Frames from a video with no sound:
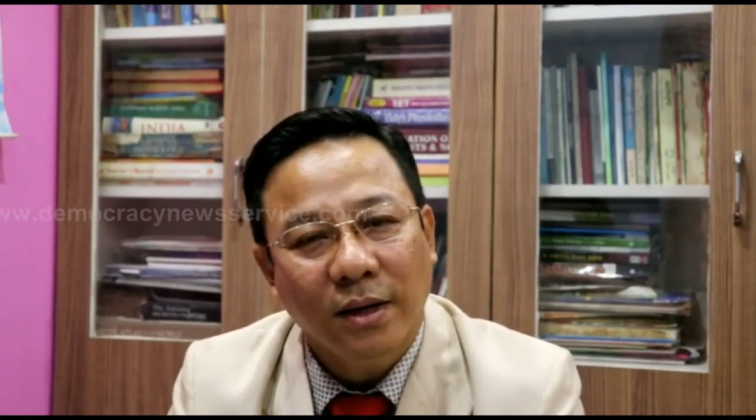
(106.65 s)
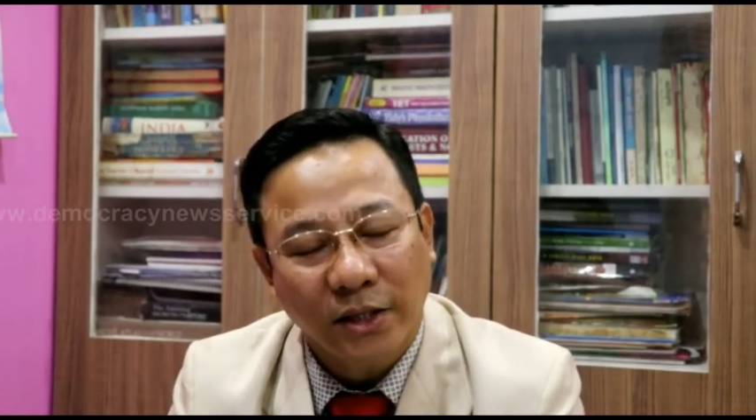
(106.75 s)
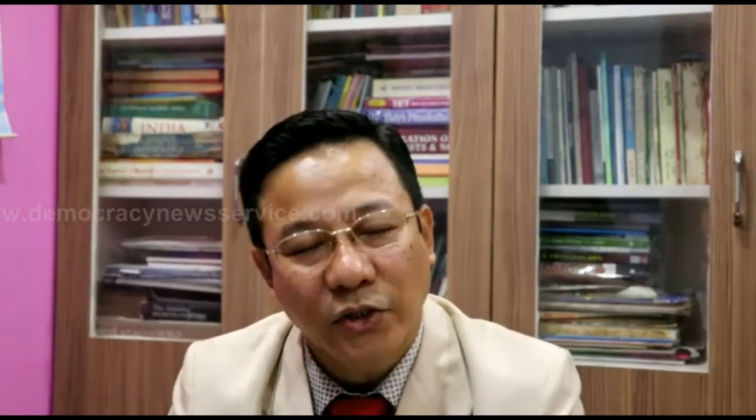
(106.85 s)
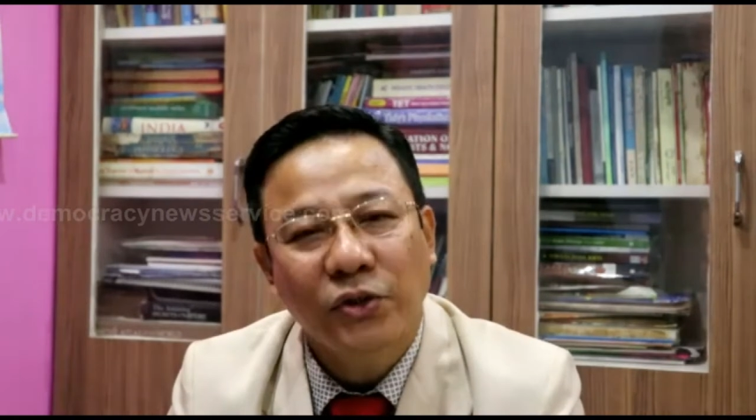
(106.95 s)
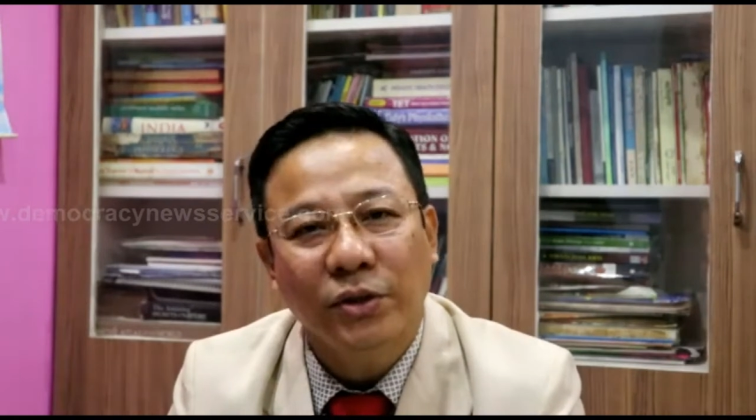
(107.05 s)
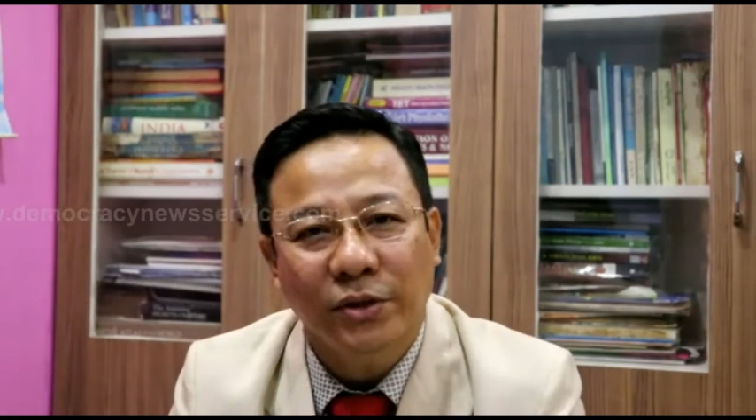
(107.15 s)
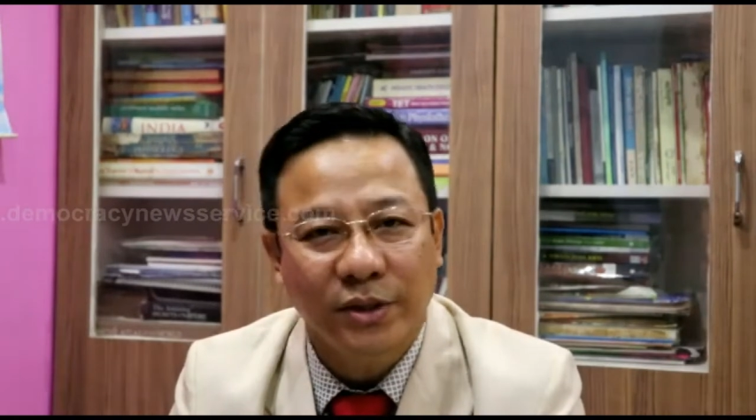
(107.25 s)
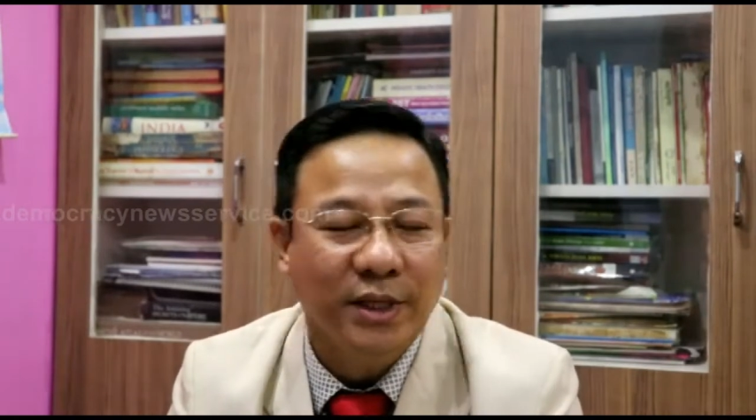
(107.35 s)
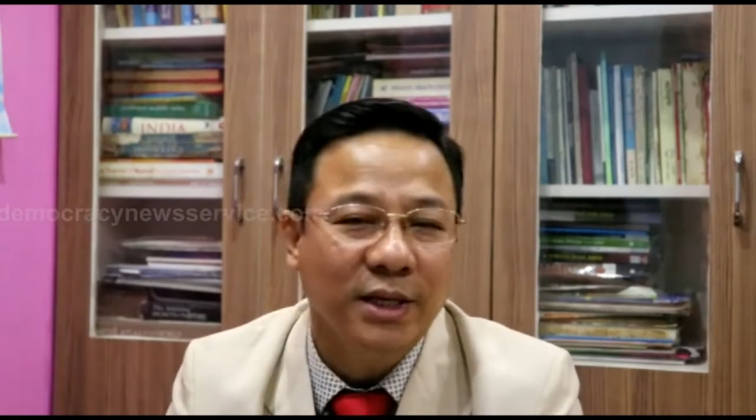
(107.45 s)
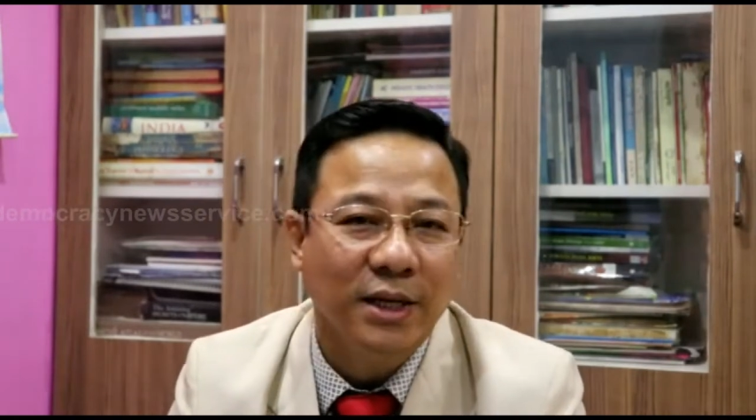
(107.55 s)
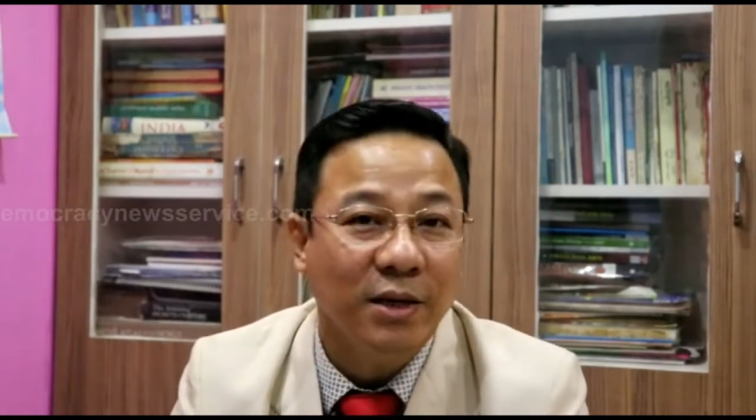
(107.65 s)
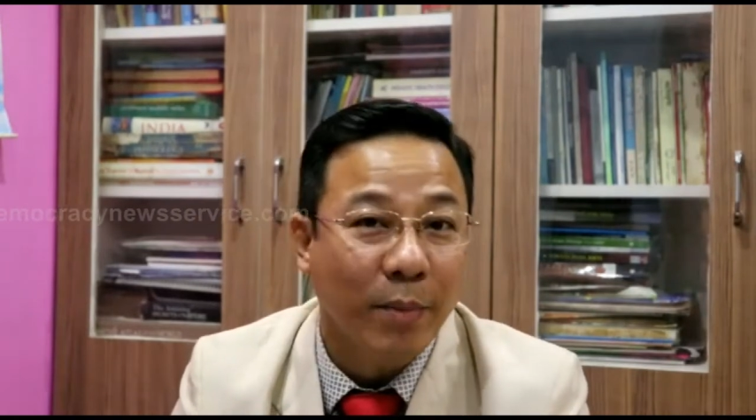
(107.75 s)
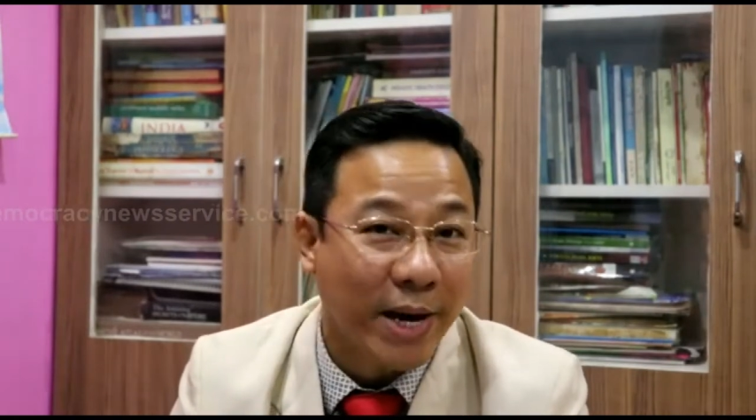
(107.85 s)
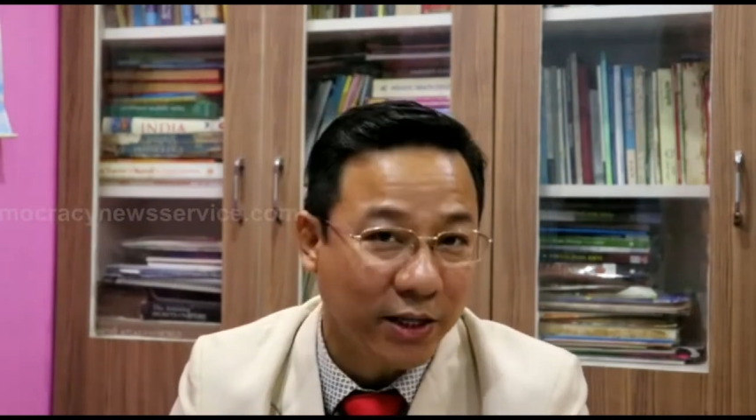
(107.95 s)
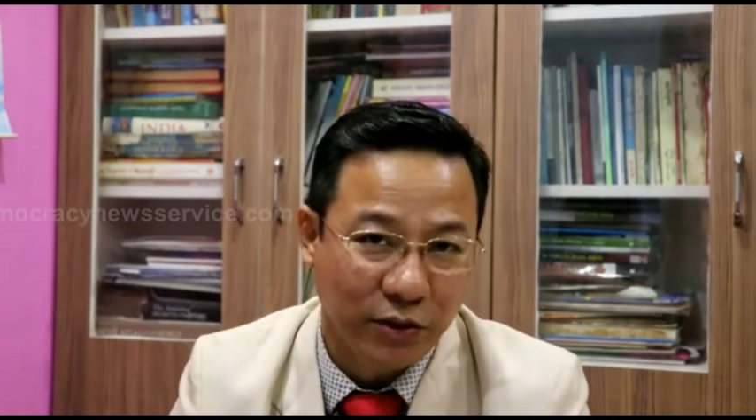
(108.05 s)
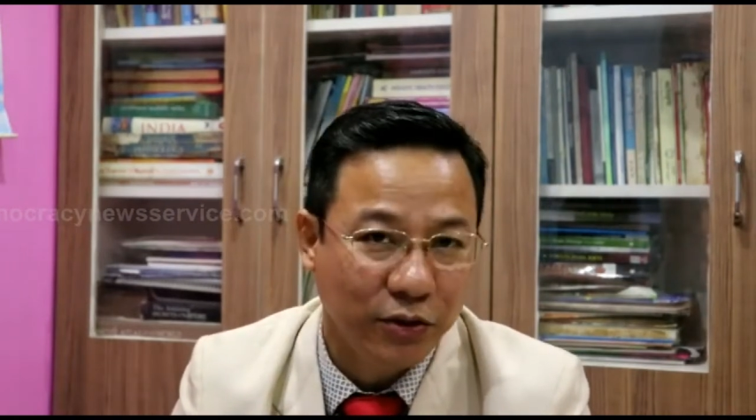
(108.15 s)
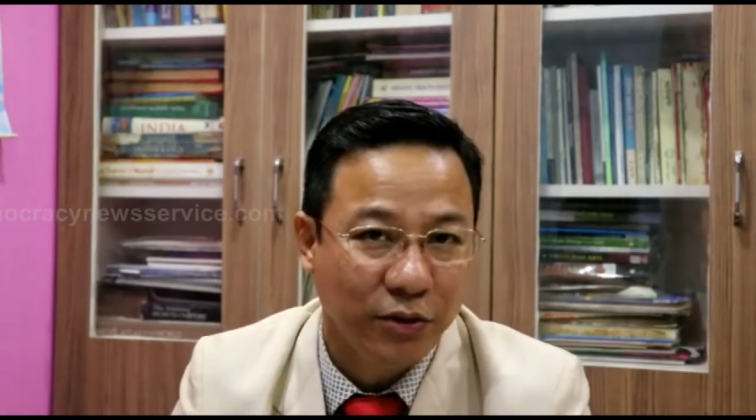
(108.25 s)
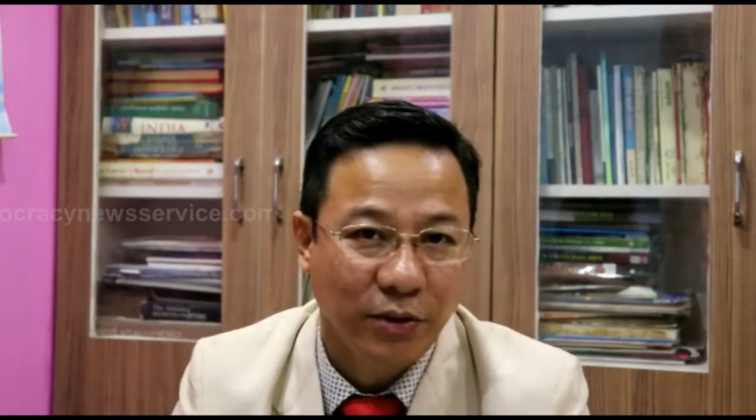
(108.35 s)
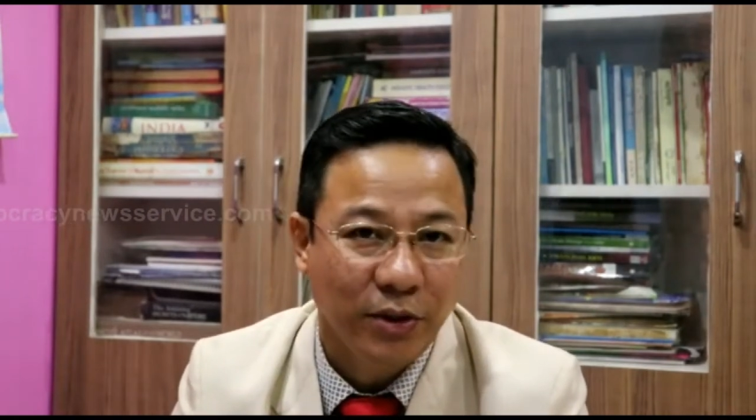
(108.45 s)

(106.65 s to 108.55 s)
Rajeshwar Singh in marriage.